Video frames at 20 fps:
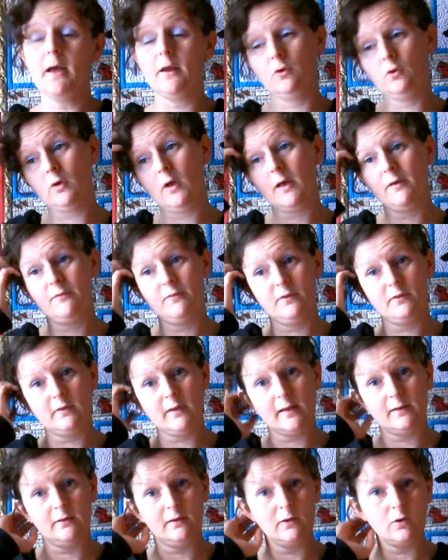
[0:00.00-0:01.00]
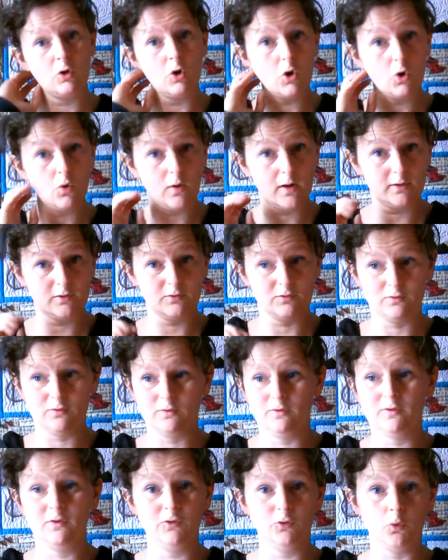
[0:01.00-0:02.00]
and you haven't had a go at
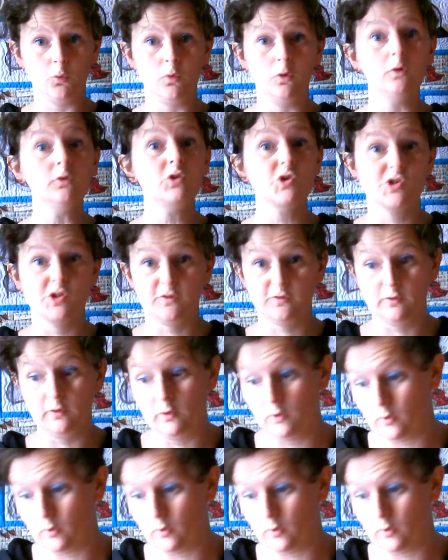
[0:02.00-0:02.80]
Discworld, just